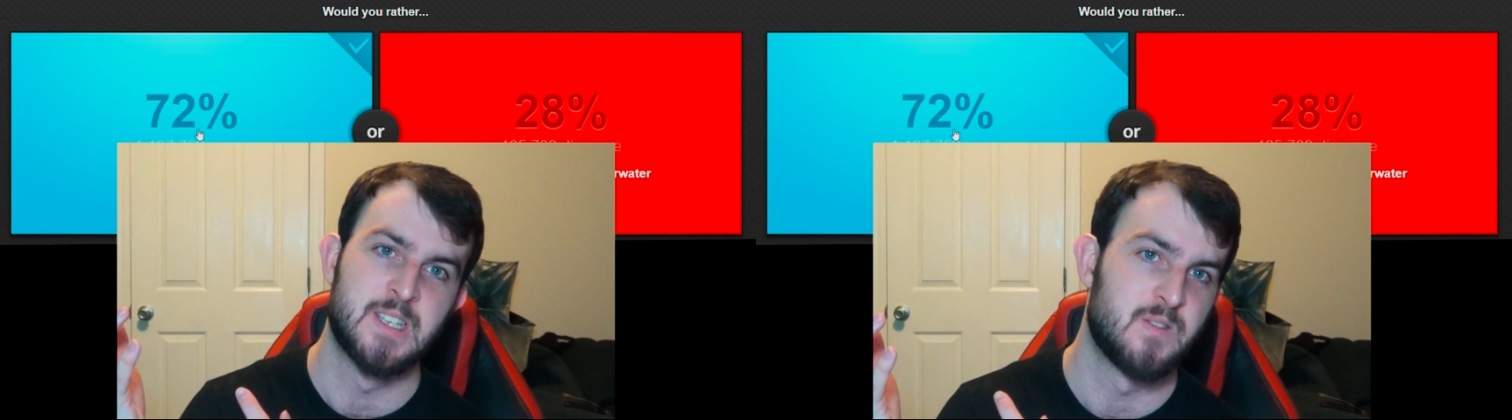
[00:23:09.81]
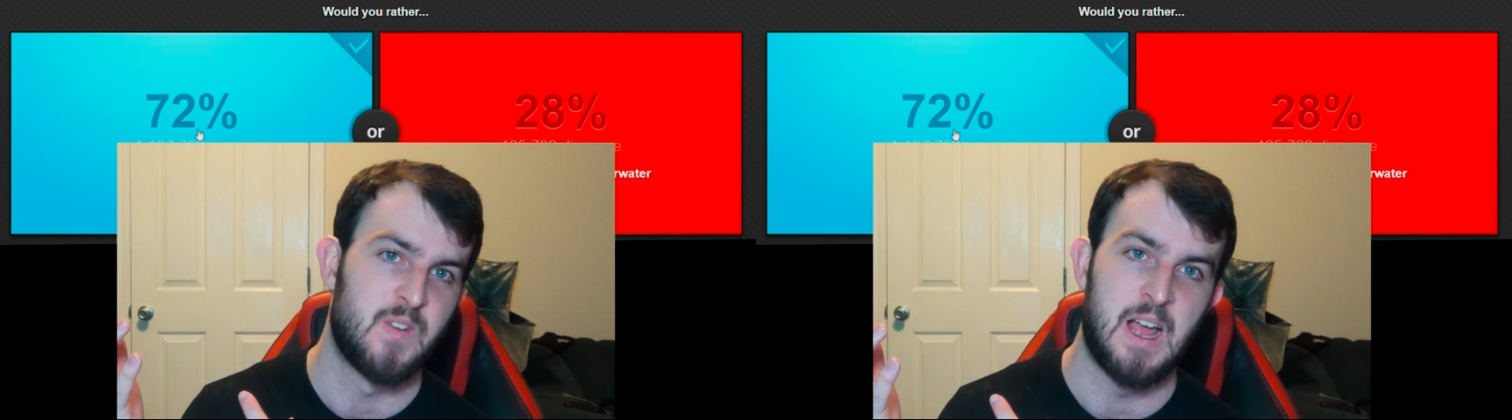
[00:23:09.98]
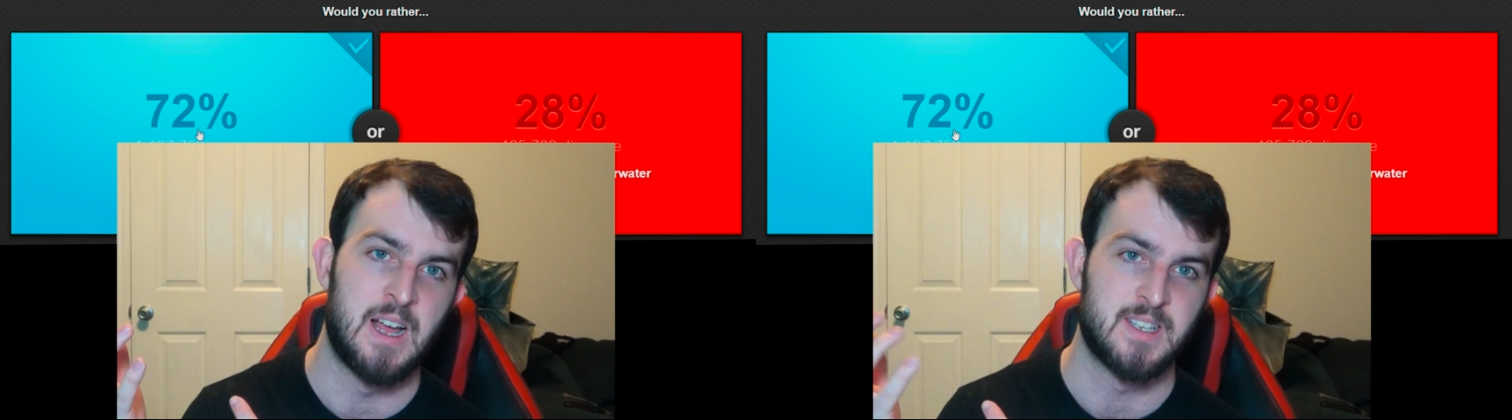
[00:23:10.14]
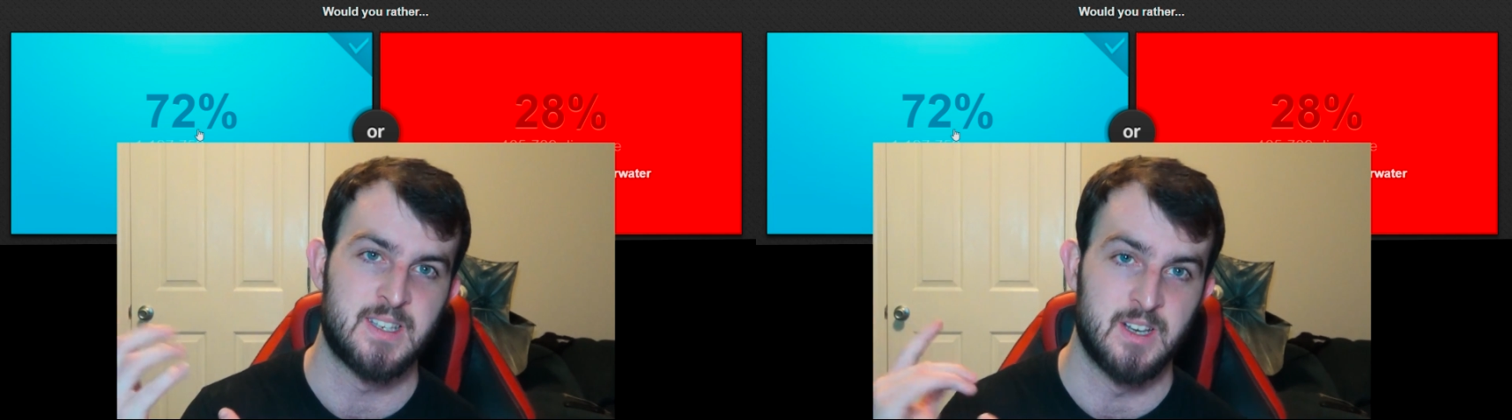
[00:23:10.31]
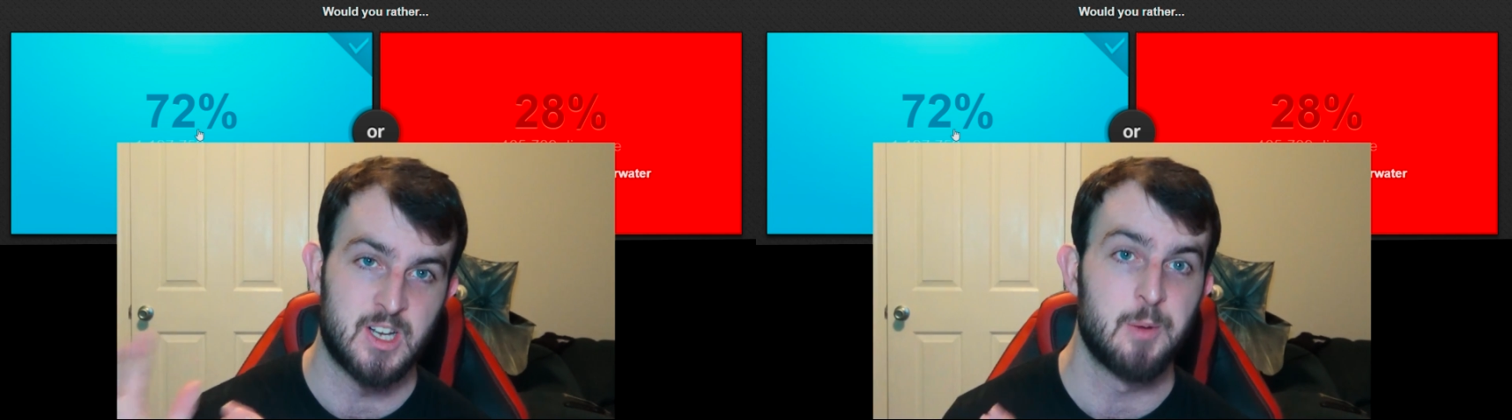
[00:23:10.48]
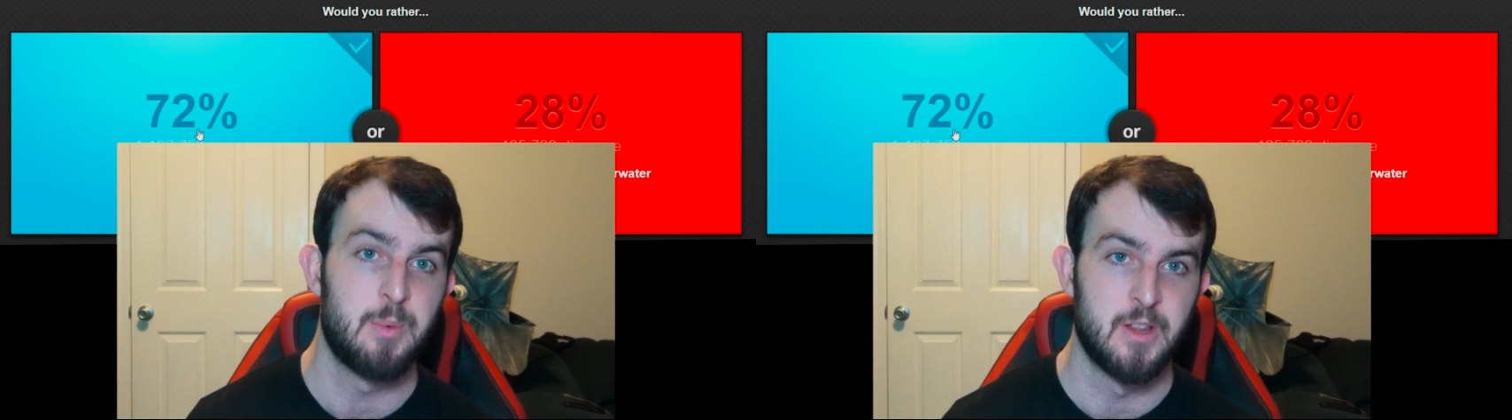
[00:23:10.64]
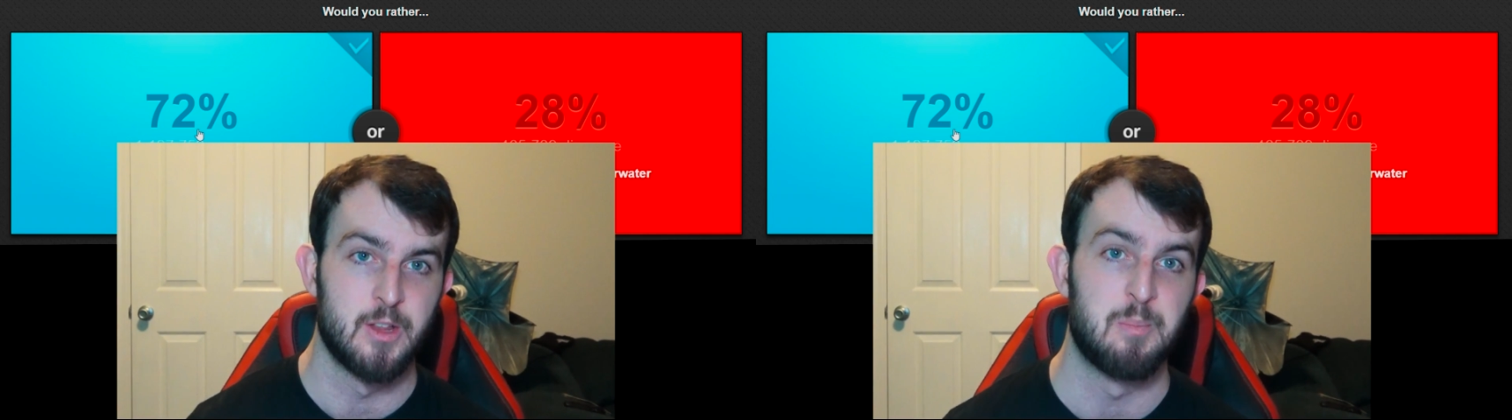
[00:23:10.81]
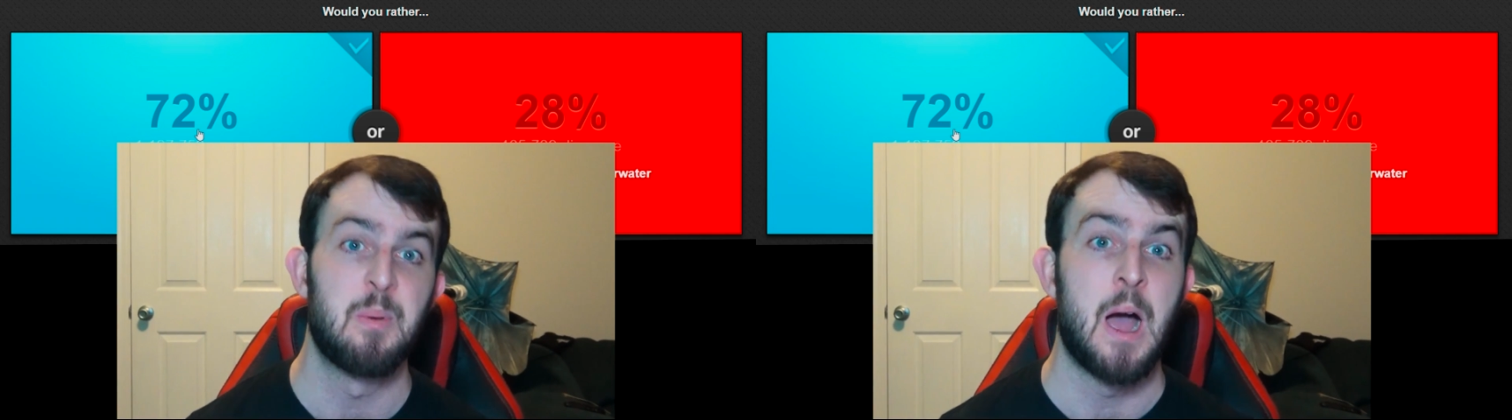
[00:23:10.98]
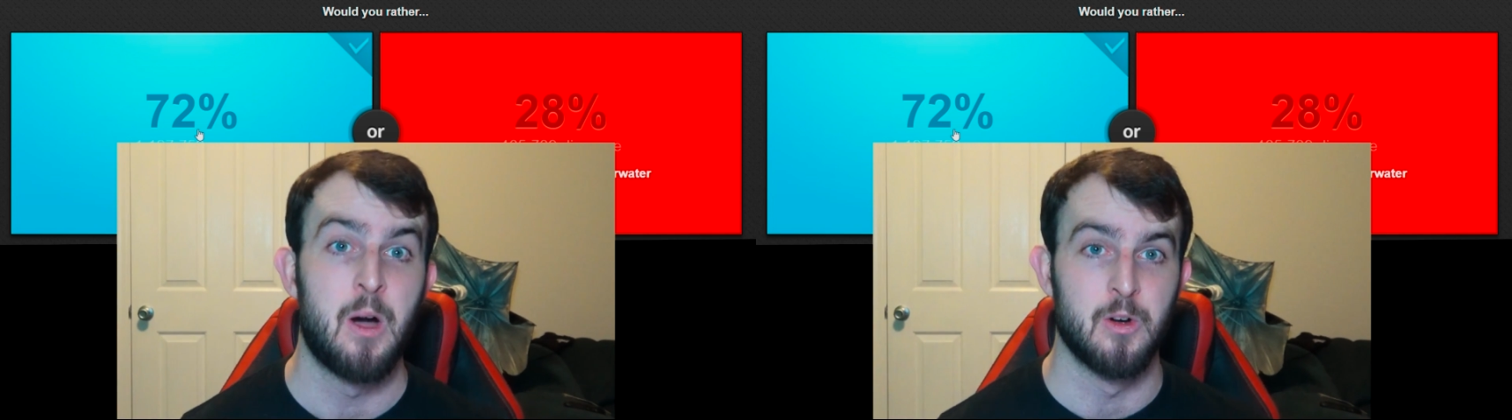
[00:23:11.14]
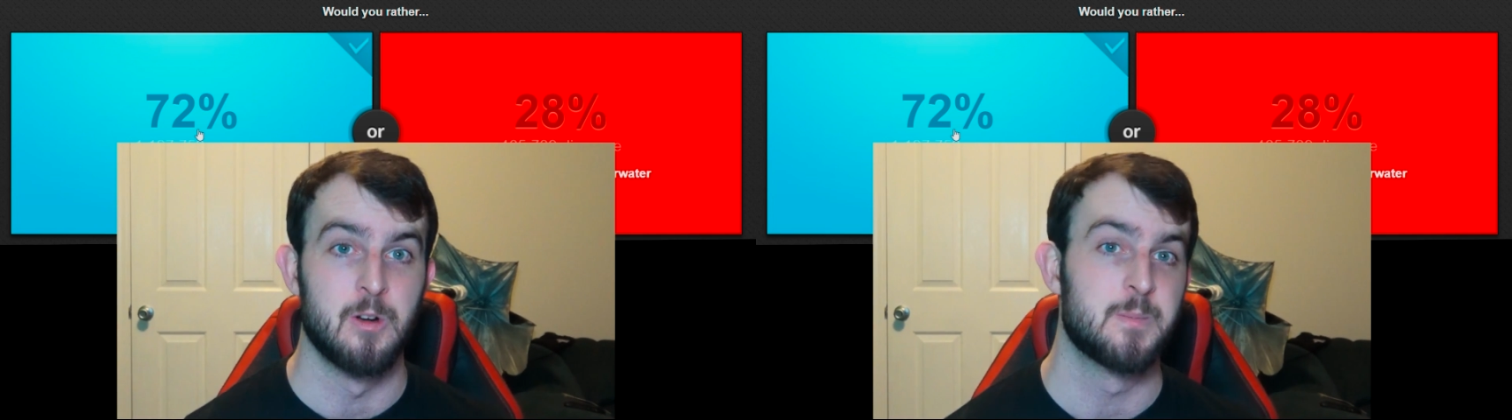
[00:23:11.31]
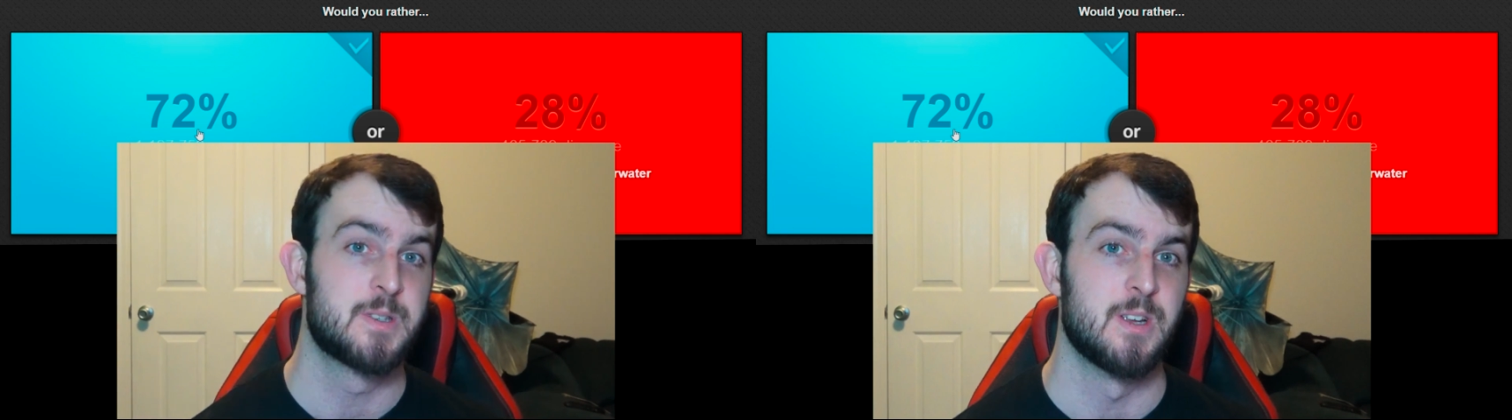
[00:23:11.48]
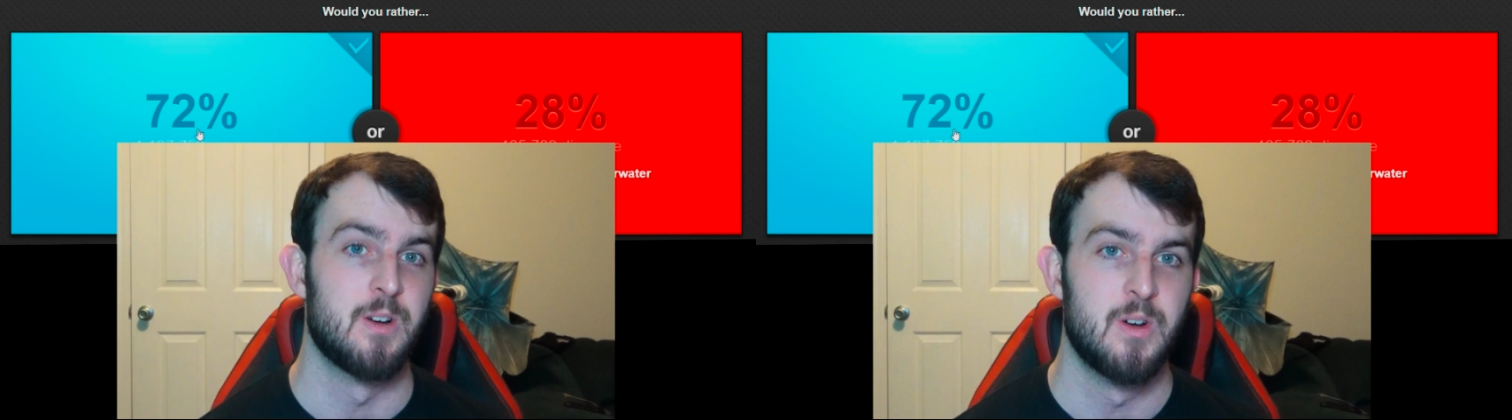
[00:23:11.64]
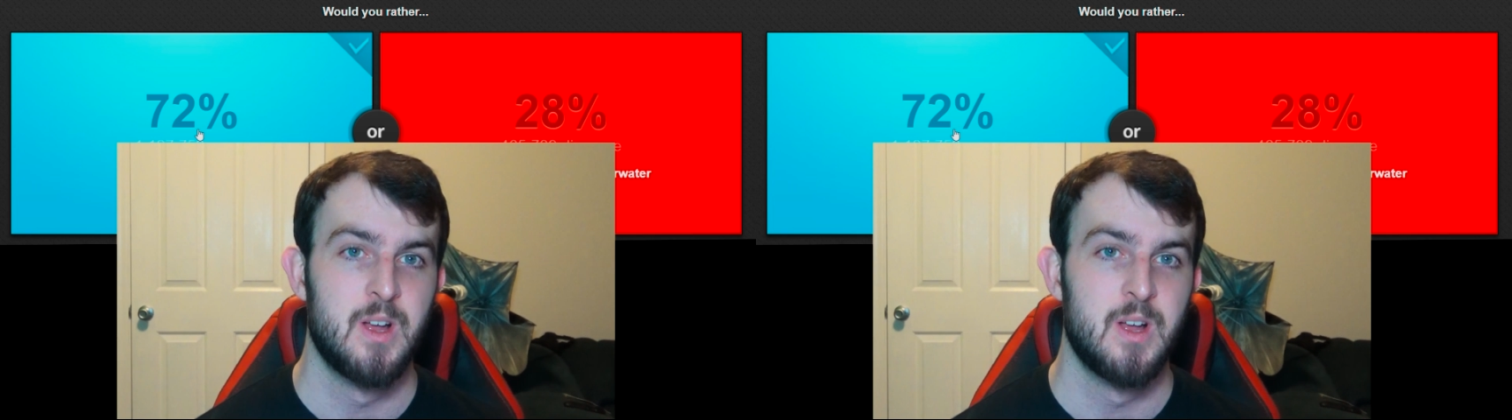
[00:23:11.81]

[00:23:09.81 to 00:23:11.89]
twice as fast and a couple other power-ups.